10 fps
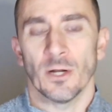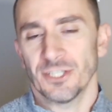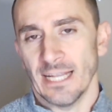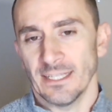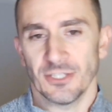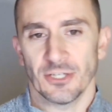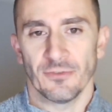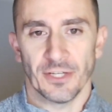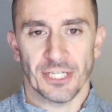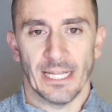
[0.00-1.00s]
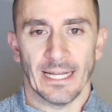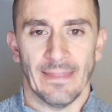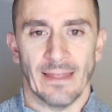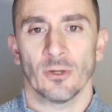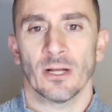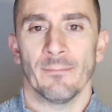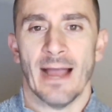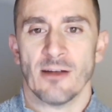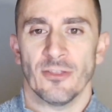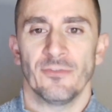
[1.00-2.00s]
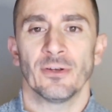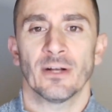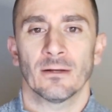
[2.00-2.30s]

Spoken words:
changes you're envisioning, and then we'll come back with a few